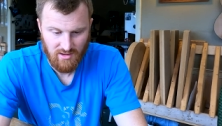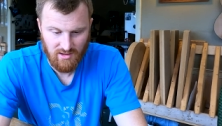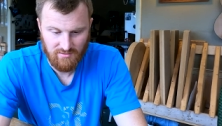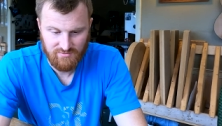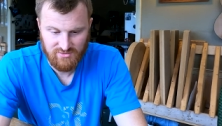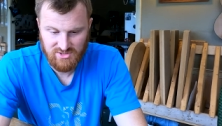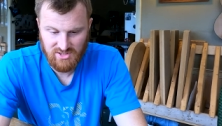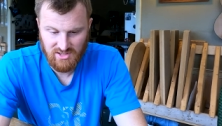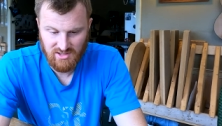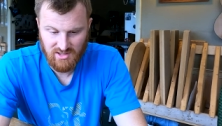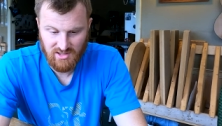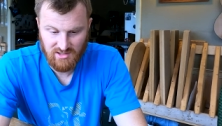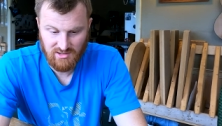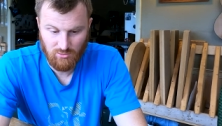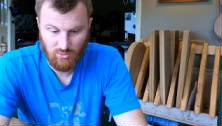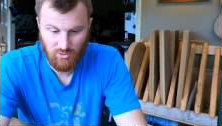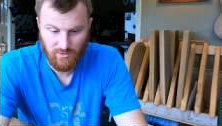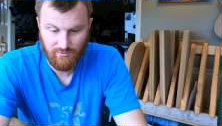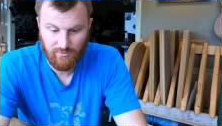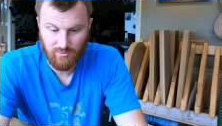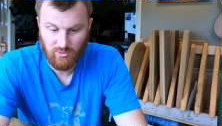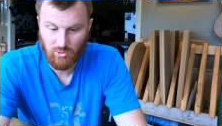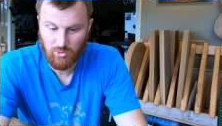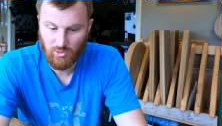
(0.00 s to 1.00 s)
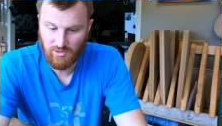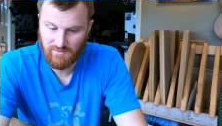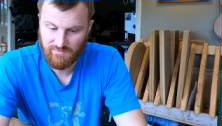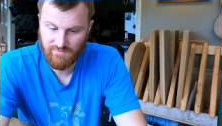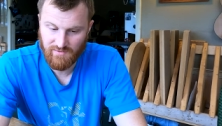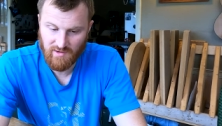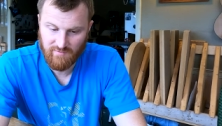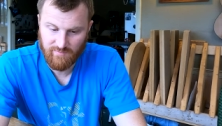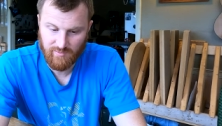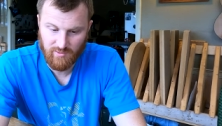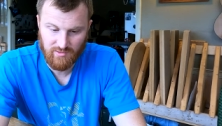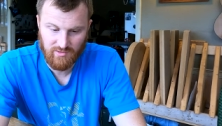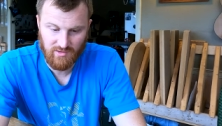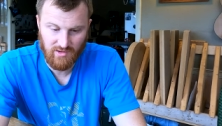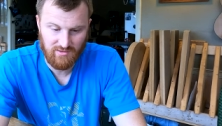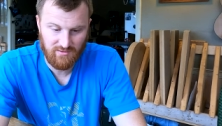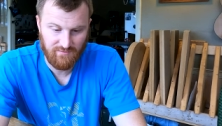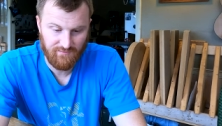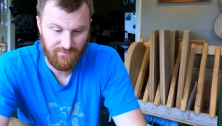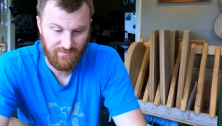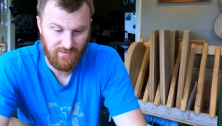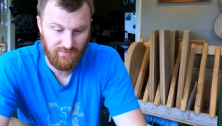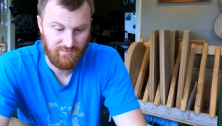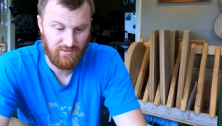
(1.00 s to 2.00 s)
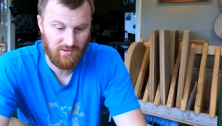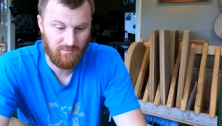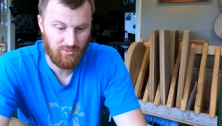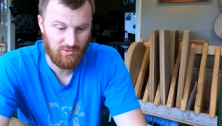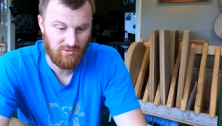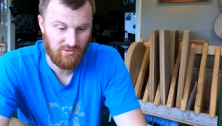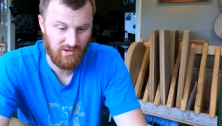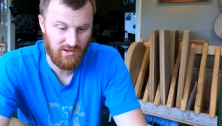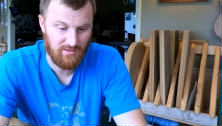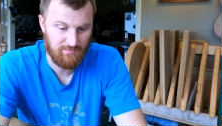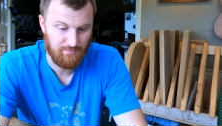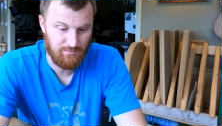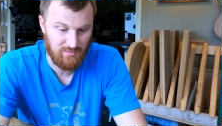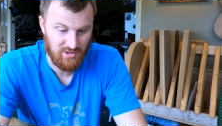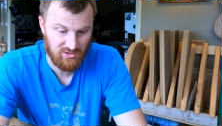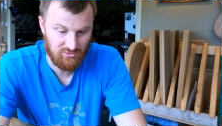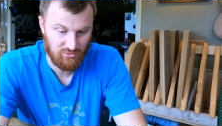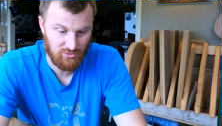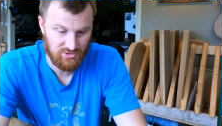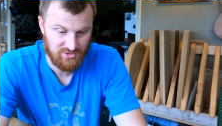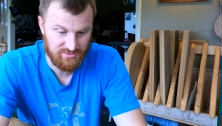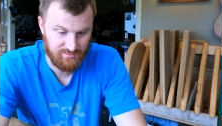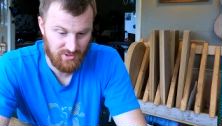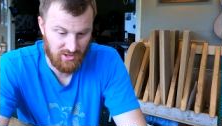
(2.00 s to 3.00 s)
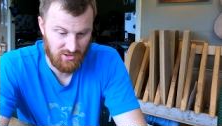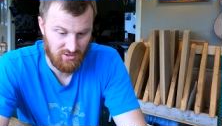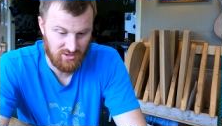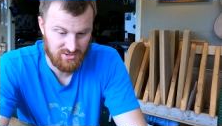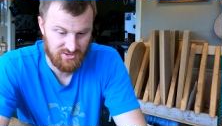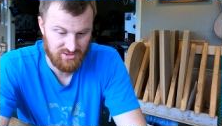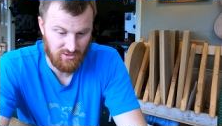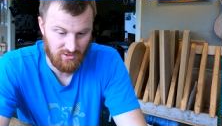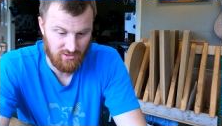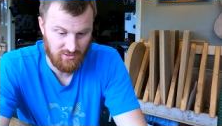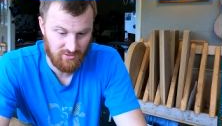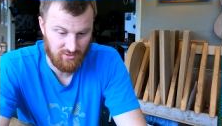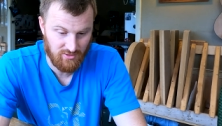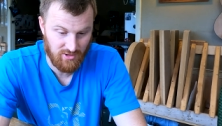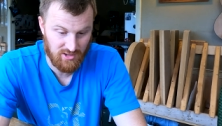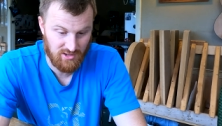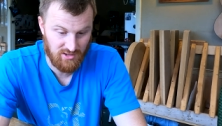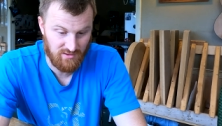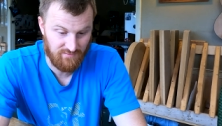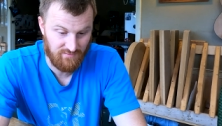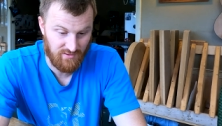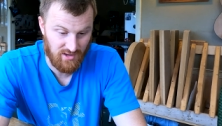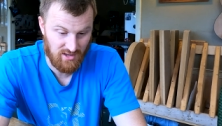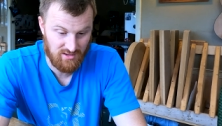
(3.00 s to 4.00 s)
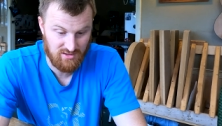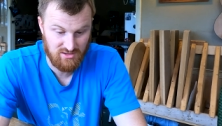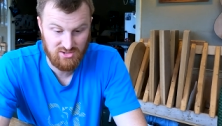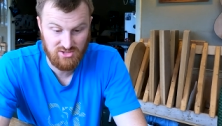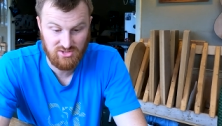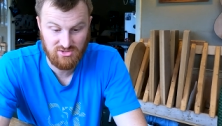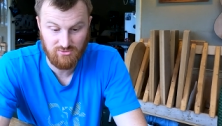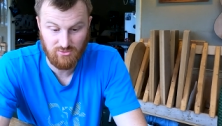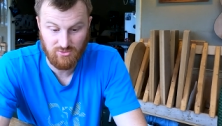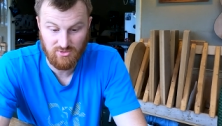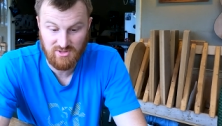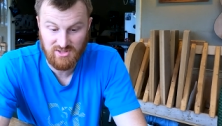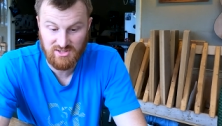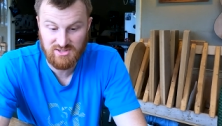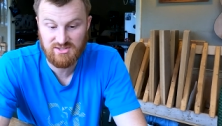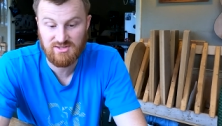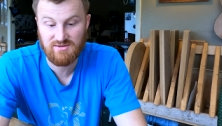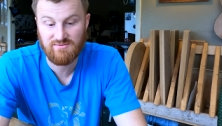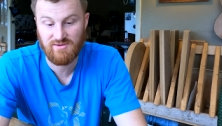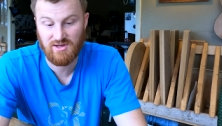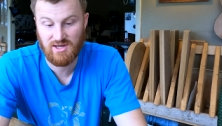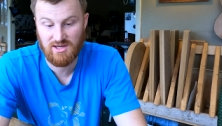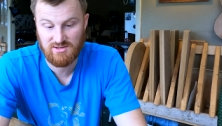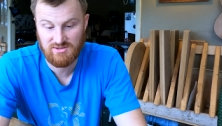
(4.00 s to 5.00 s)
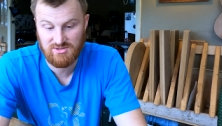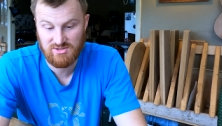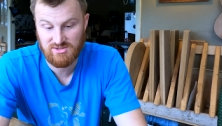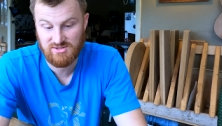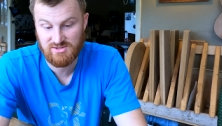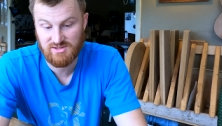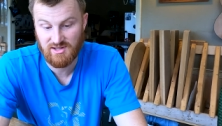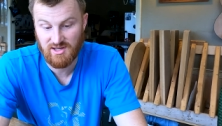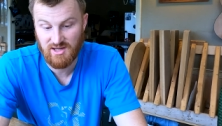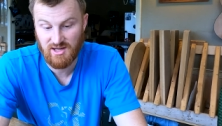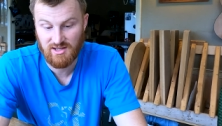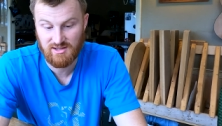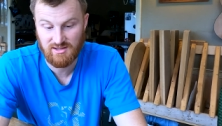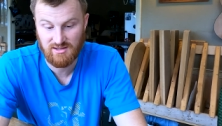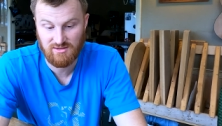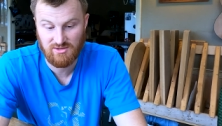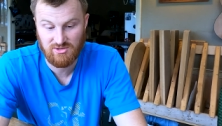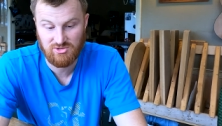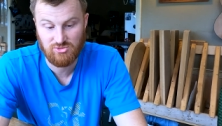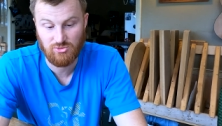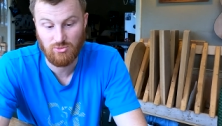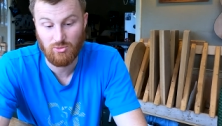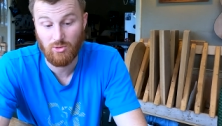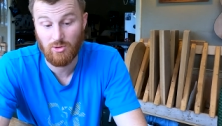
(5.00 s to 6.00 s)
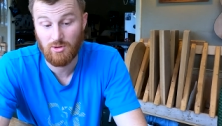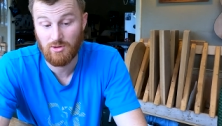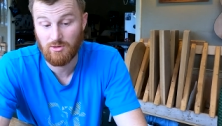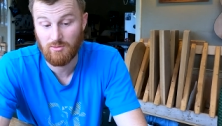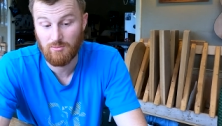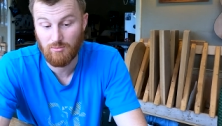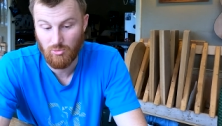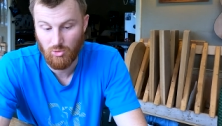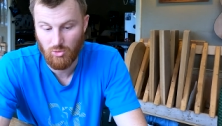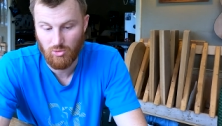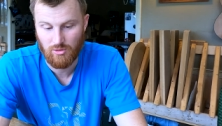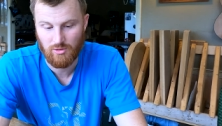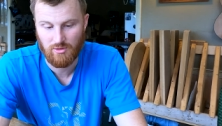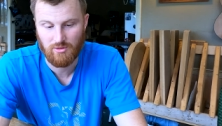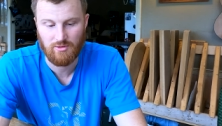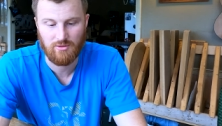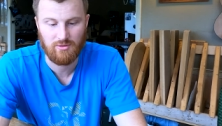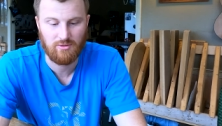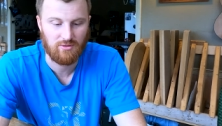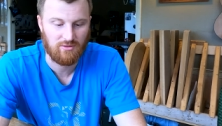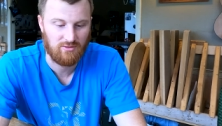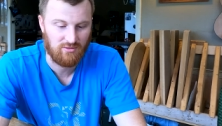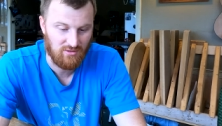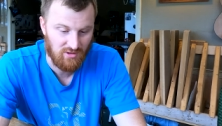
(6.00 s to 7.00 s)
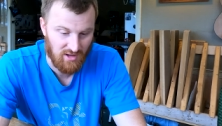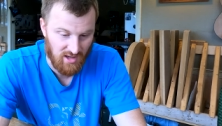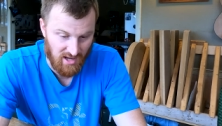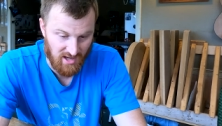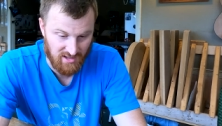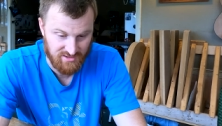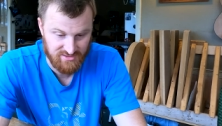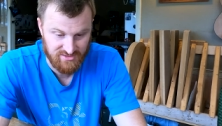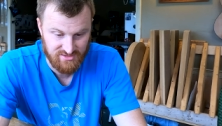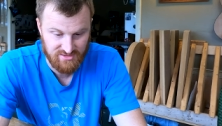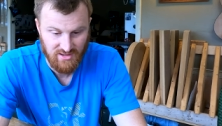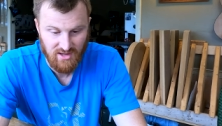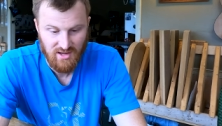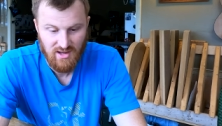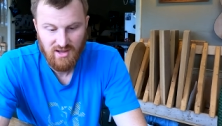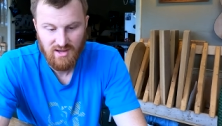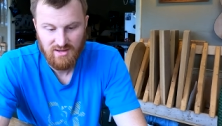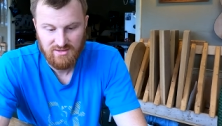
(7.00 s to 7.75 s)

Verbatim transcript: I've seen anywhere from twenty-five percent to fifty percent mineral spirits. Are there any advantages or disadvantages to cutting the Tru Oil more or less?